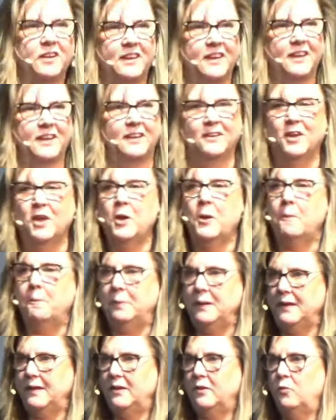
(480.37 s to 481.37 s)
again,
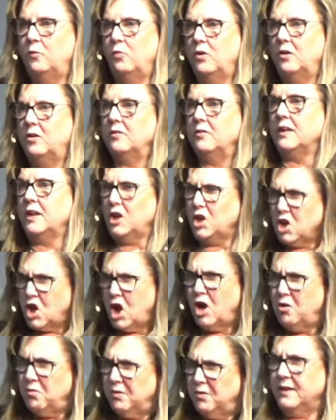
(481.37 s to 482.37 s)
being worthy,
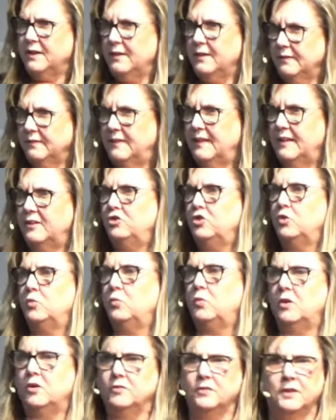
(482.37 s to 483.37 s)
knowing that you're
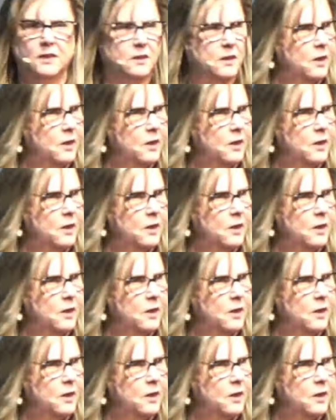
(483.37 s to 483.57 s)
worthy,